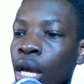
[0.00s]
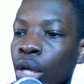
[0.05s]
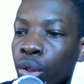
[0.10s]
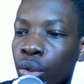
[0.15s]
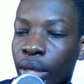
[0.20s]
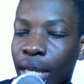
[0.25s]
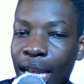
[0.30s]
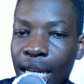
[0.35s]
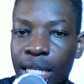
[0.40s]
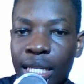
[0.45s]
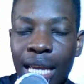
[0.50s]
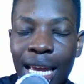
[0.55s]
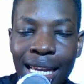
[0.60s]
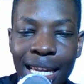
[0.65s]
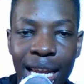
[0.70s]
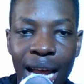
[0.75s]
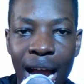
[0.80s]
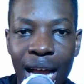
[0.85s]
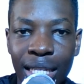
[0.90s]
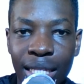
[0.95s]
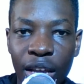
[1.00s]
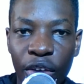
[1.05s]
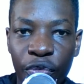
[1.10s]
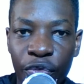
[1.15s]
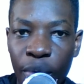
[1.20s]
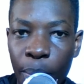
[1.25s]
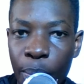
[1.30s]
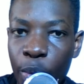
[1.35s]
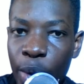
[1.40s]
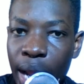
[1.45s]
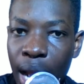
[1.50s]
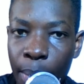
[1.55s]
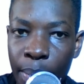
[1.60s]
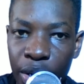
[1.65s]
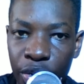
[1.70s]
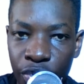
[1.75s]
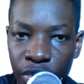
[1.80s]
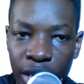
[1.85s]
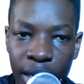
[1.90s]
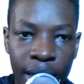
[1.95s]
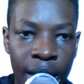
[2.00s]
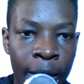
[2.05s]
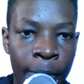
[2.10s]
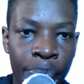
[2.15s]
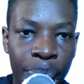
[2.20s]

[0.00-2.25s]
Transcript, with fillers: to get Eden Hazard from Real Madrid?